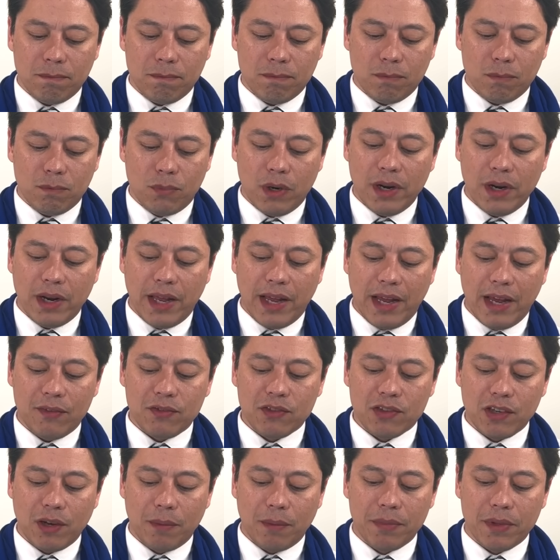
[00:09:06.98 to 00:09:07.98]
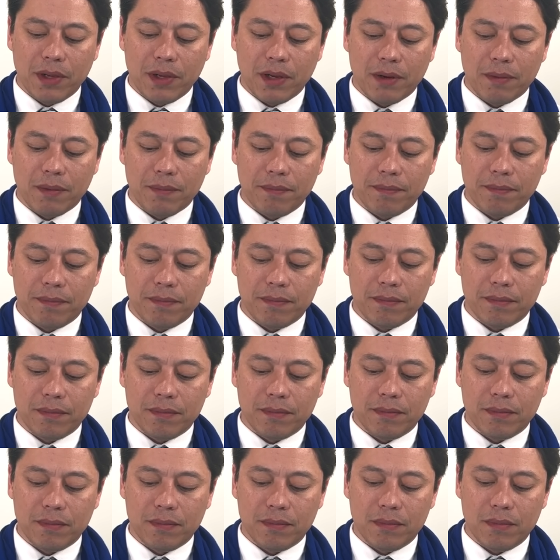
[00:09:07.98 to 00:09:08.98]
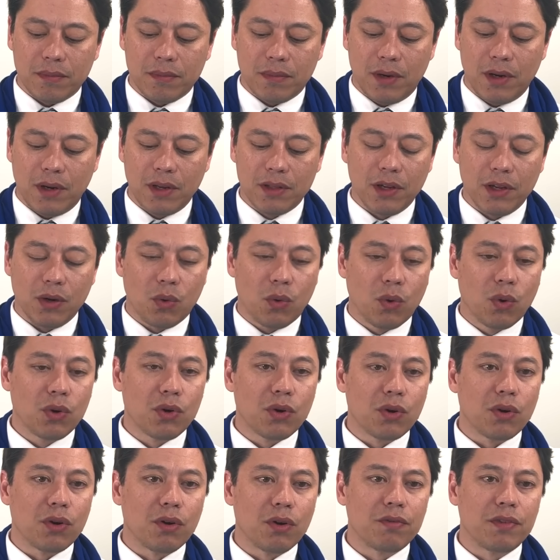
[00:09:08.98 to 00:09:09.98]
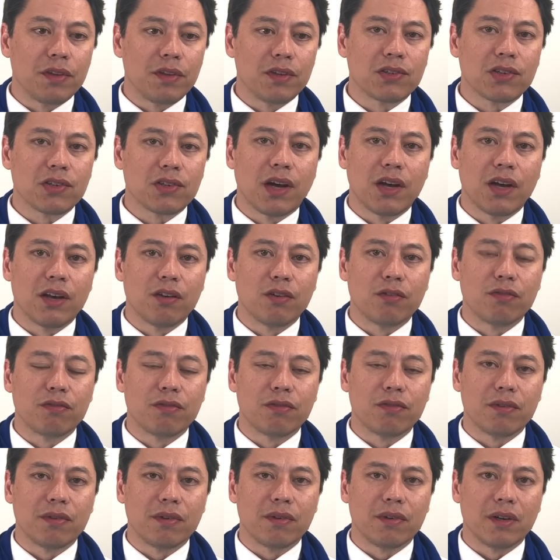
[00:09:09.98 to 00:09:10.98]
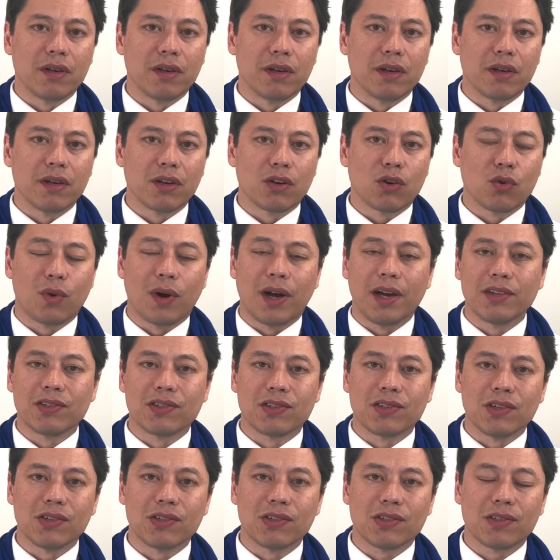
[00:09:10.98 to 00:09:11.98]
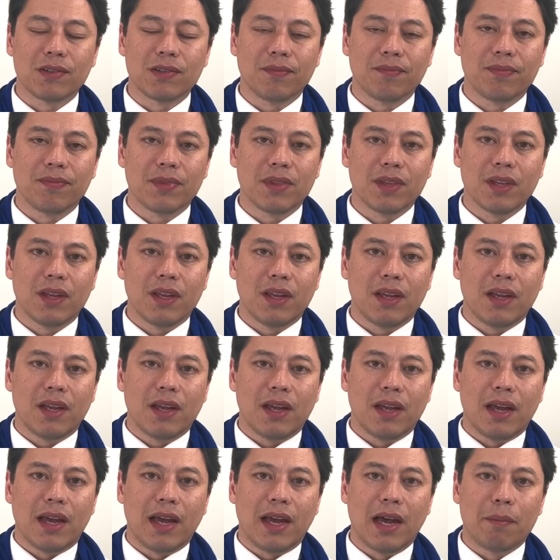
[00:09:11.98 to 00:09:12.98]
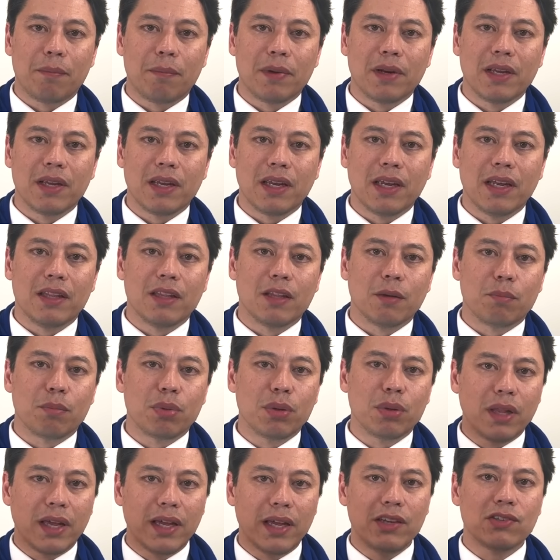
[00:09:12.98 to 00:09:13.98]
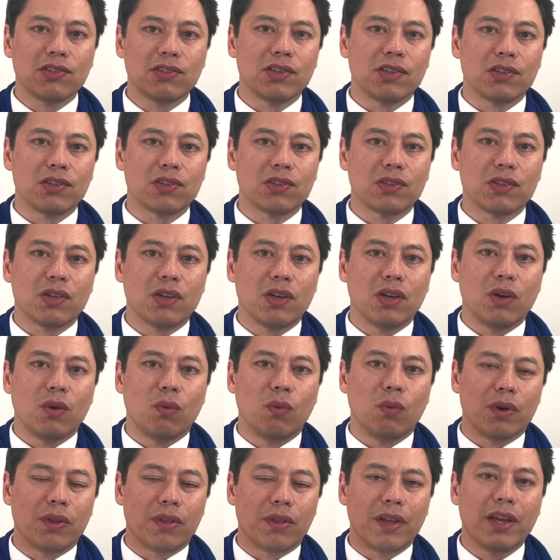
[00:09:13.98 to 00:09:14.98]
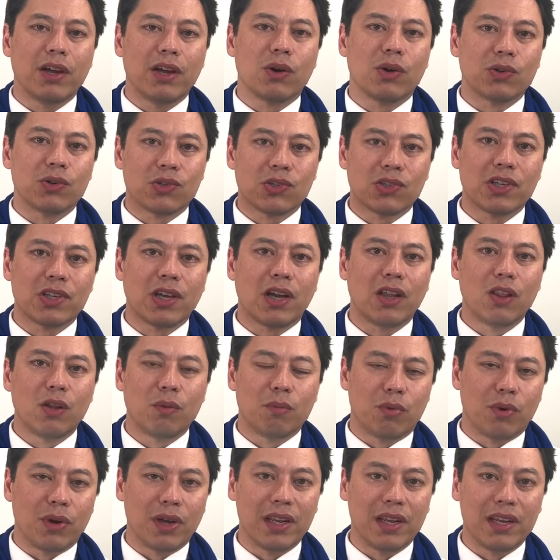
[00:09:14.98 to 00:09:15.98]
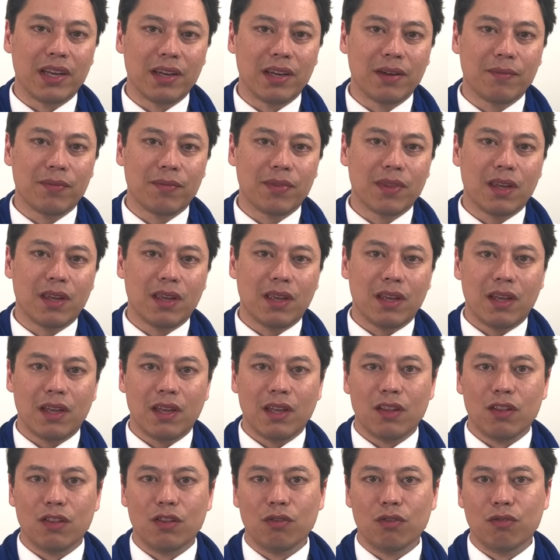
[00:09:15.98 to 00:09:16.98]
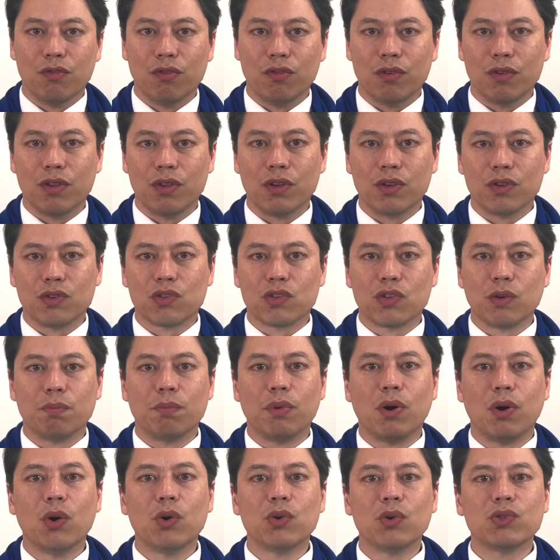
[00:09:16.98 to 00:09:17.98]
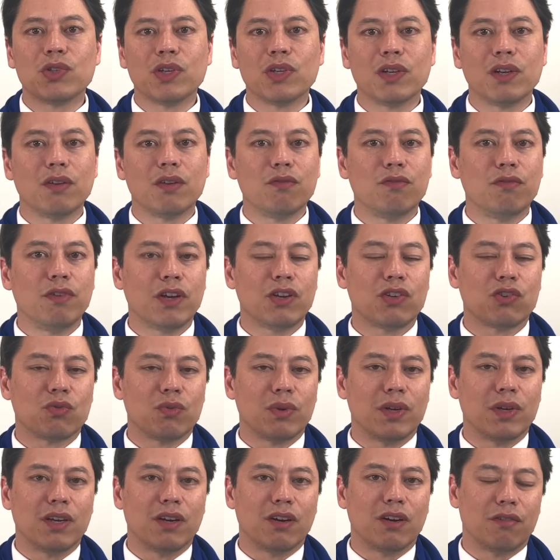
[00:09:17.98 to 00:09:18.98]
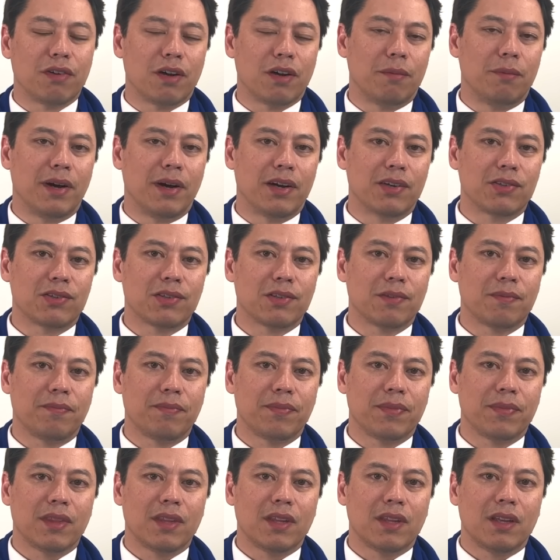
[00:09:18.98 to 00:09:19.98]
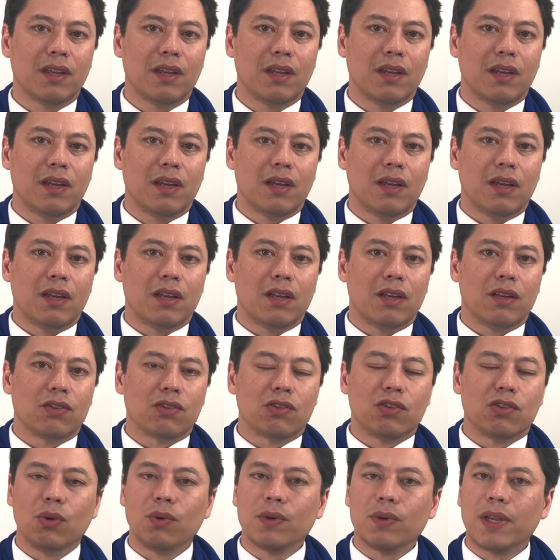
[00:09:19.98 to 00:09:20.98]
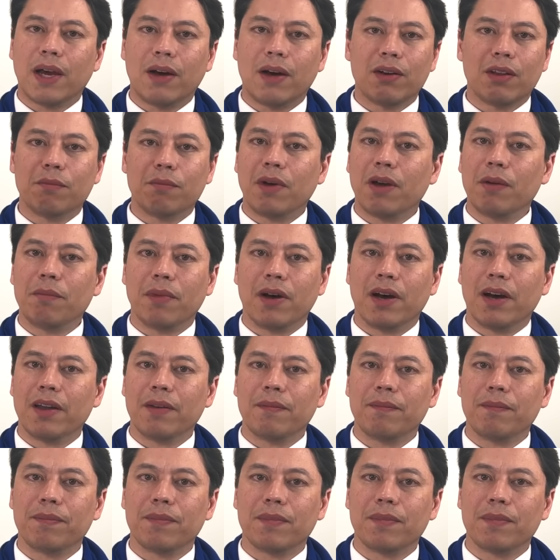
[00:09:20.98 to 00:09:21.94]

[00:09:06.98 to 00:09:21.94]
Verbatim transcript: we're going to have something on the order of this kind of crisis happening in the places where they are celebrating the supposed victory of Hamas. There's no doubt in my mind.